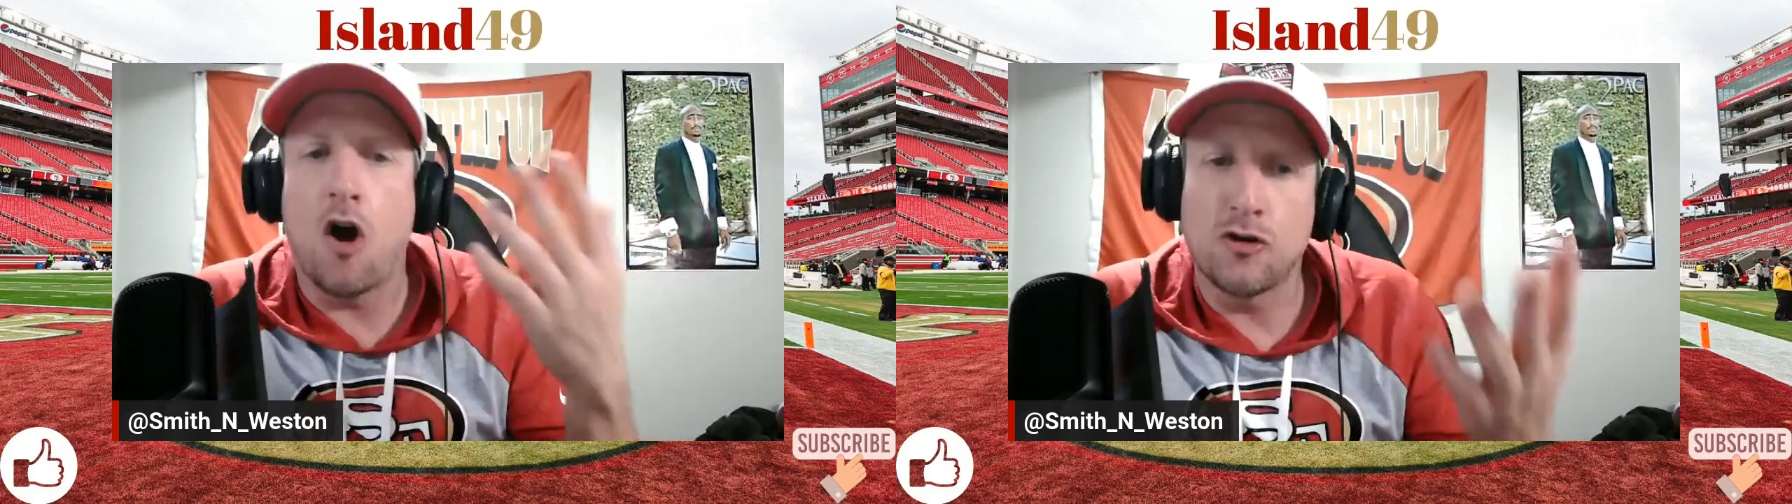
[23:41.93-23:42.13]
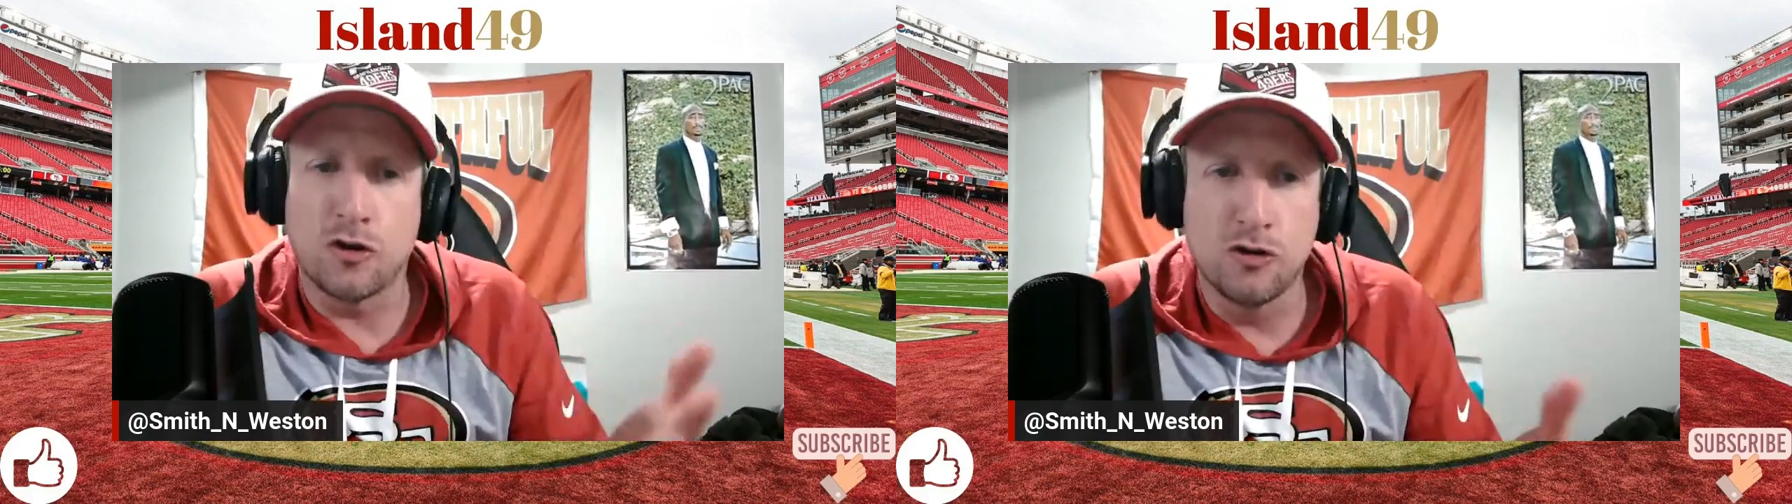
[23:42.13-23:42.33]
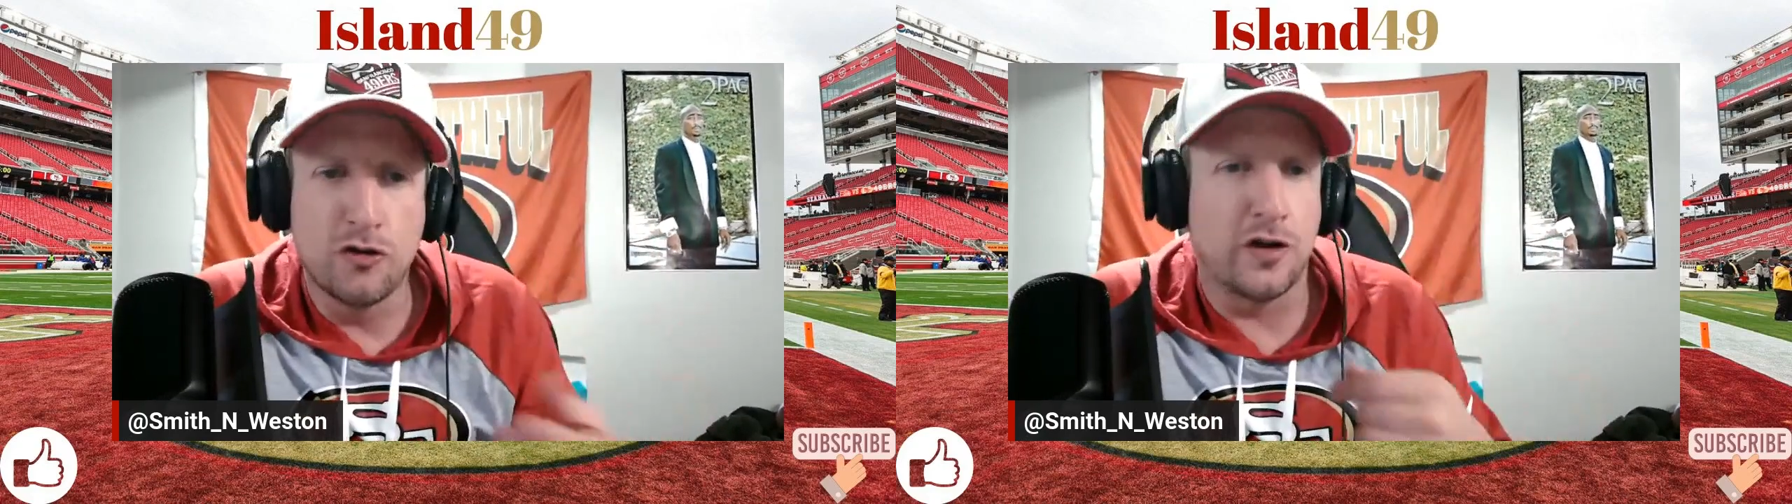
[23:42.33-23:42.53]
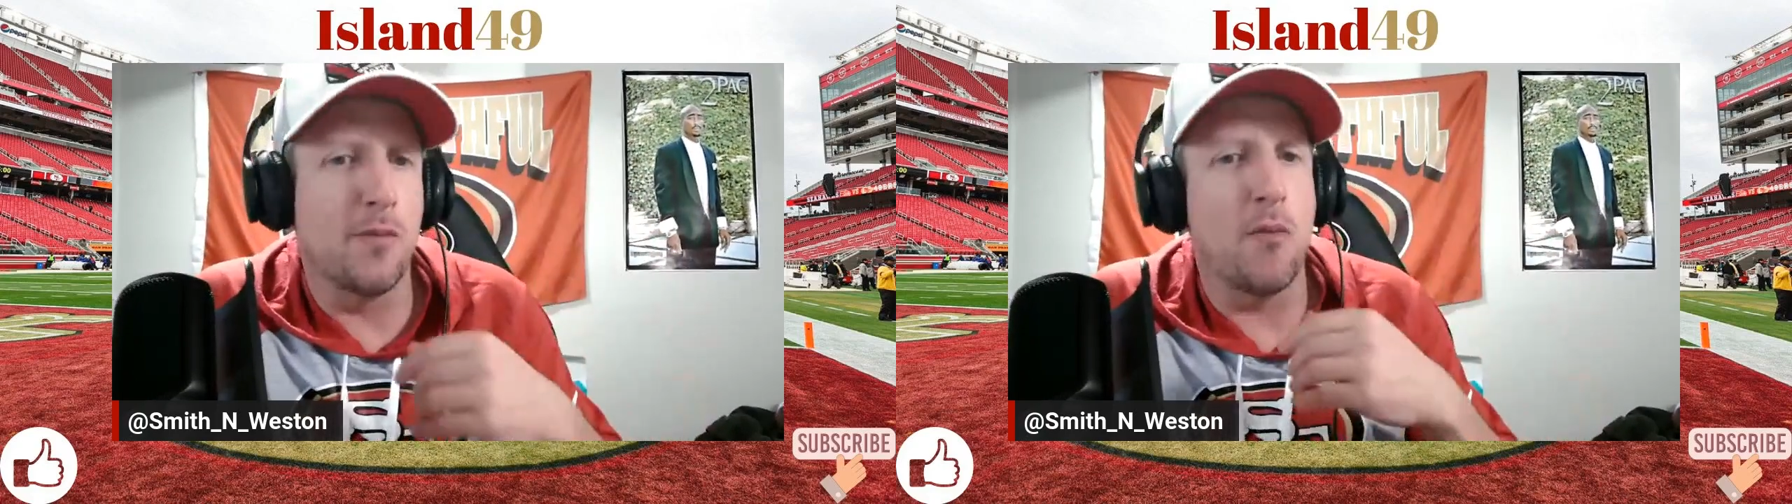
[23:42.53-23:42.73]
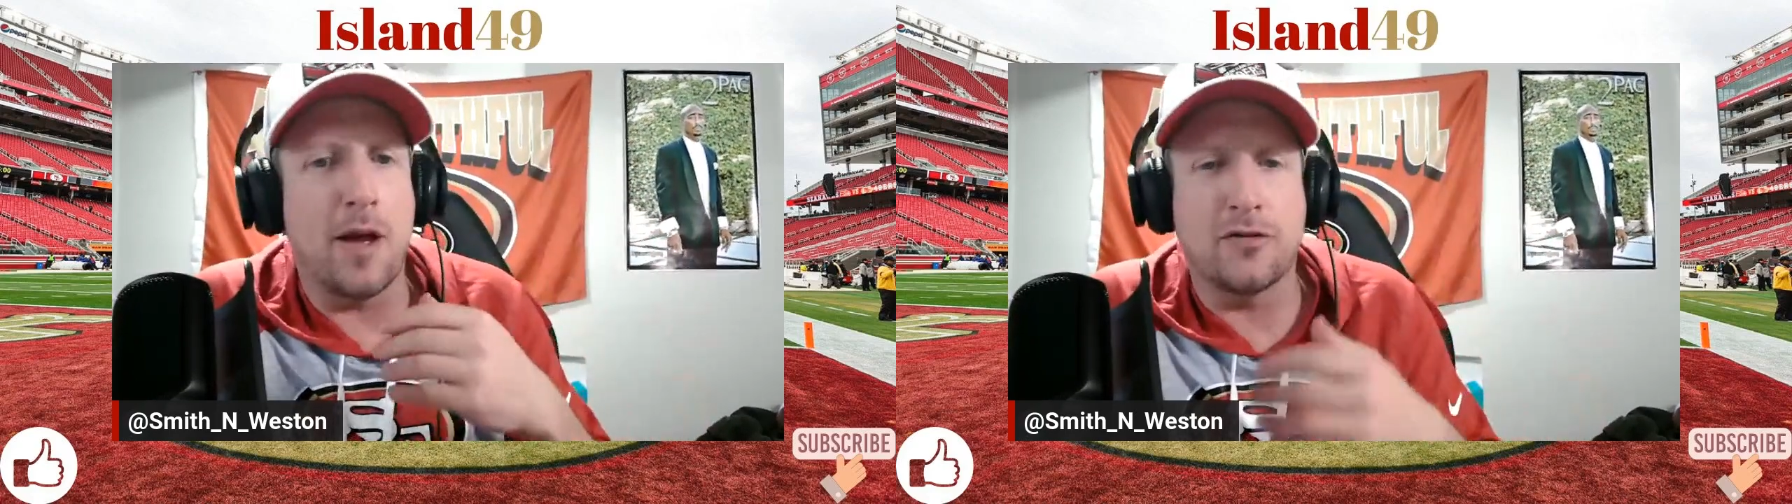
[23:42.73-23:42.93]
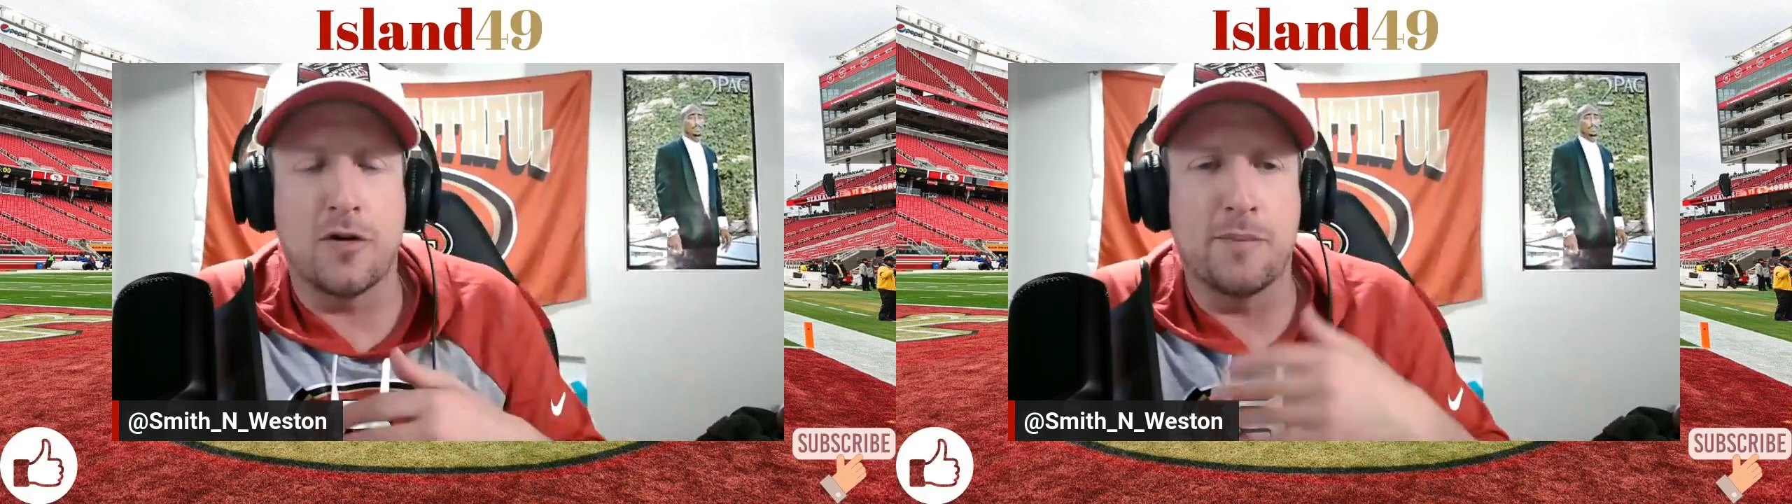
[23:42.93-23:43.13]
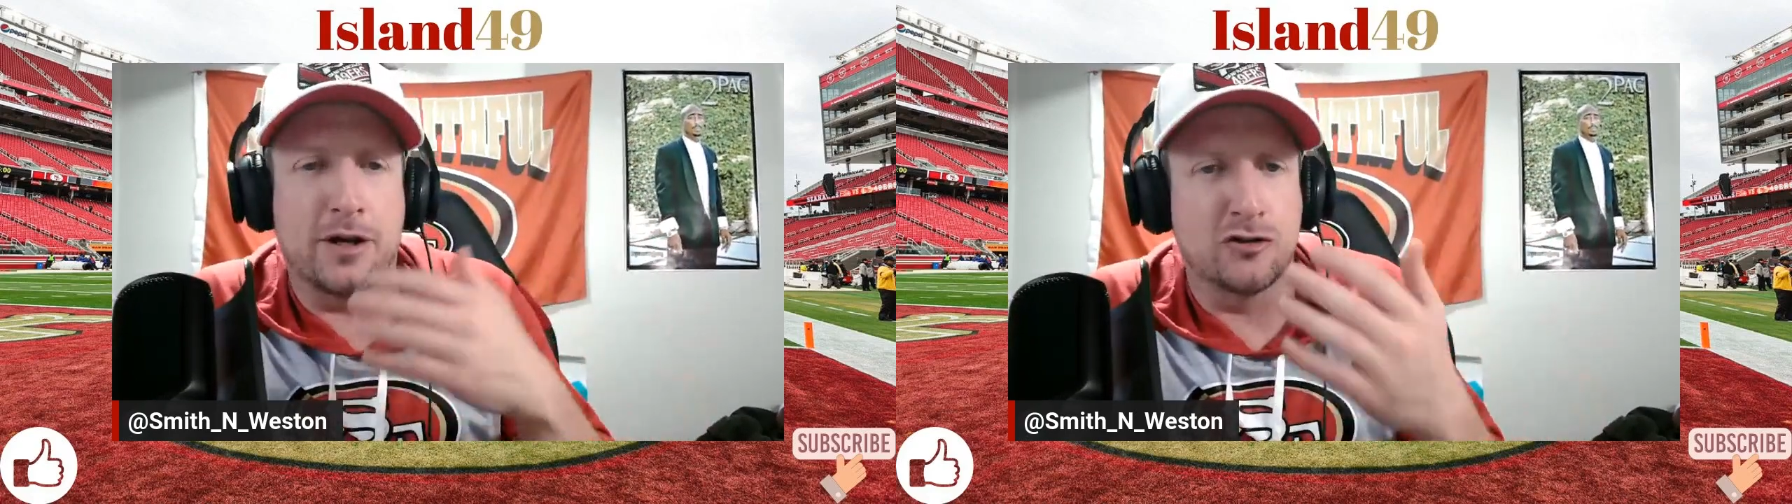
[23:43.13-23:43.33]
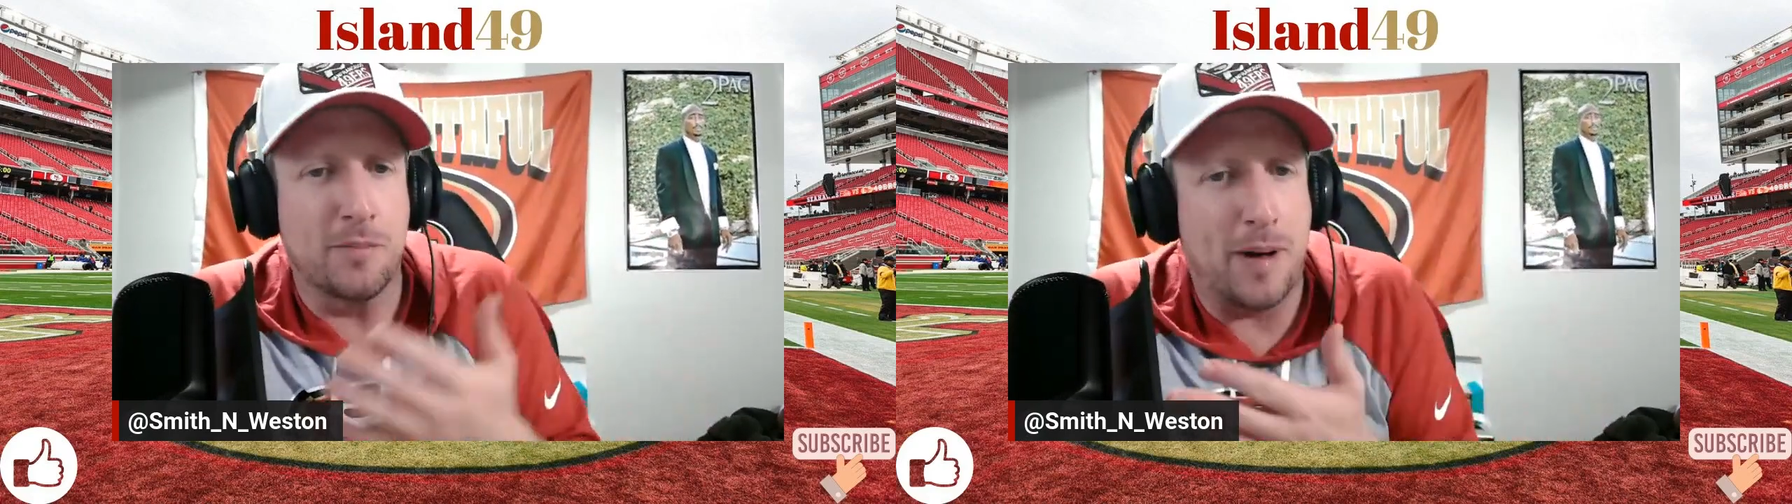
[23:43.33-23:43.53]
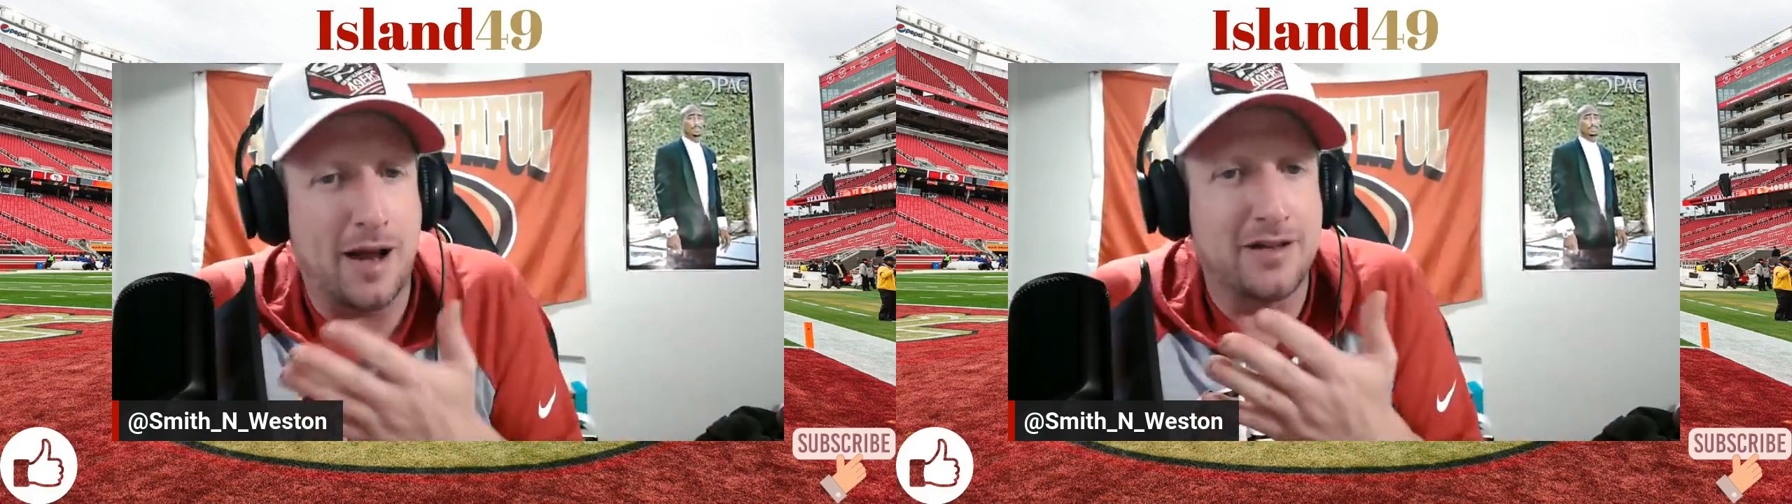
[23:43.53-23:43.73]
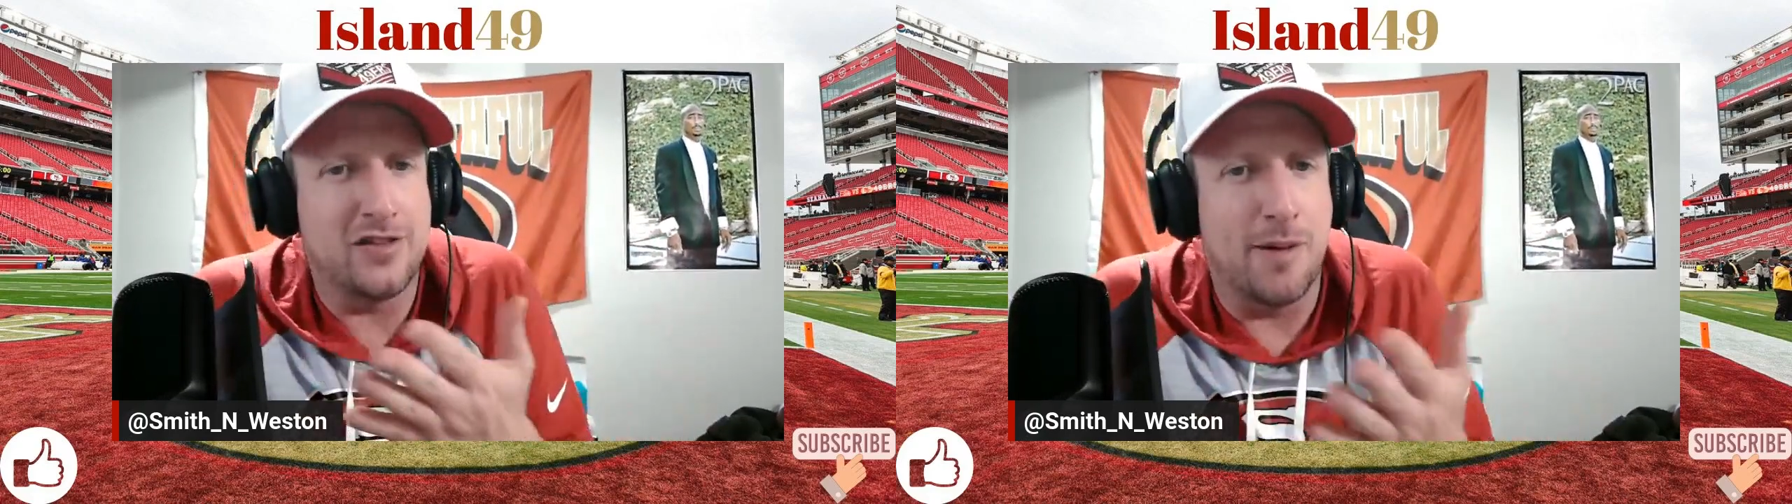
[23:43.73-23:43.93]
you're losing momentum because your
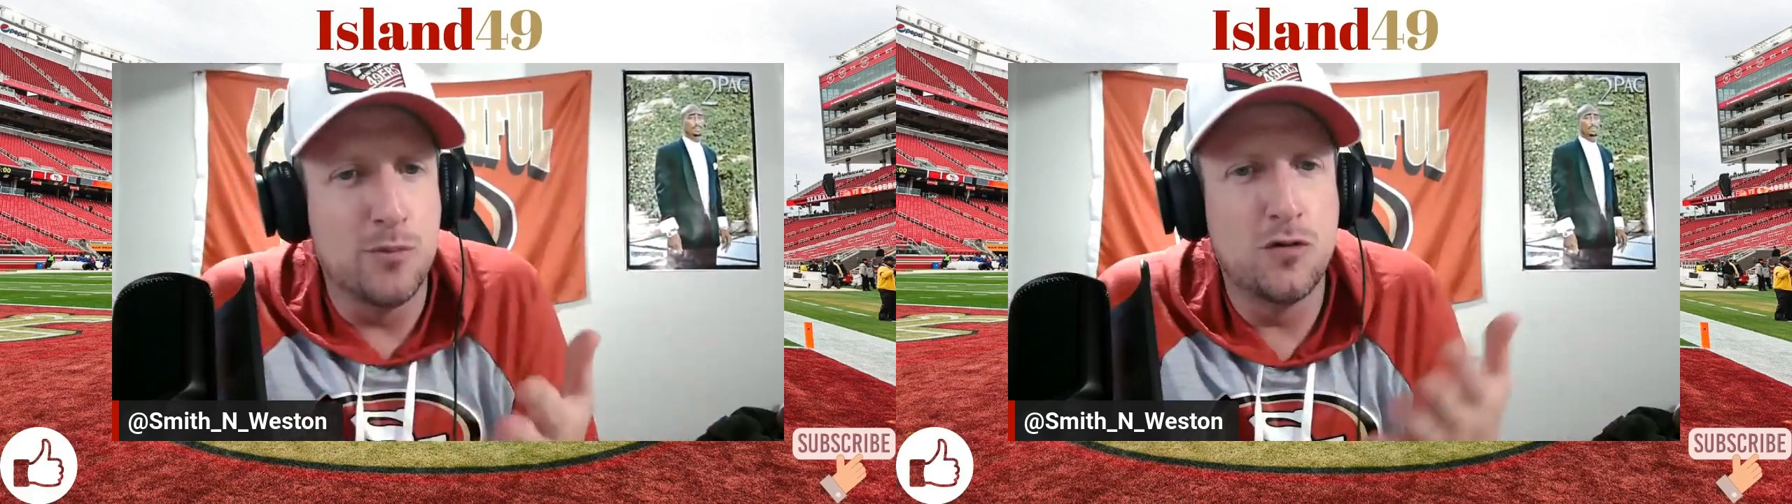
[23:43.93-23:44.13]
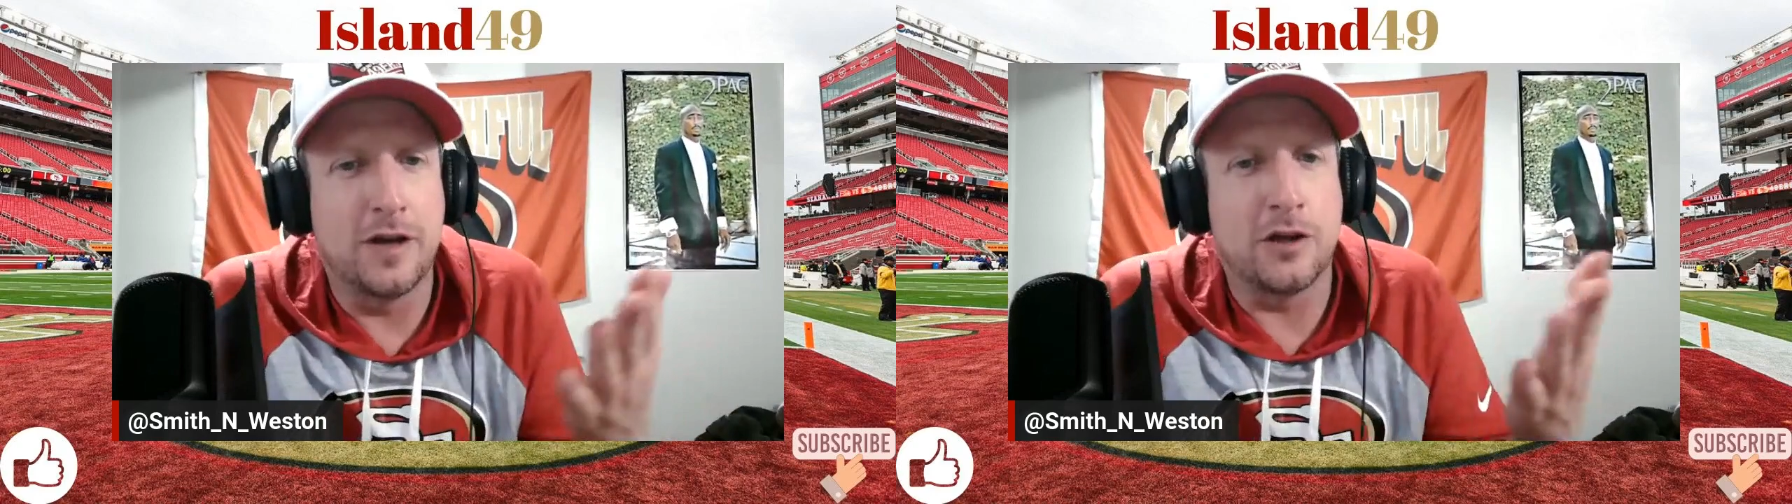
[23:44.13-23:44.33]
body's not moving.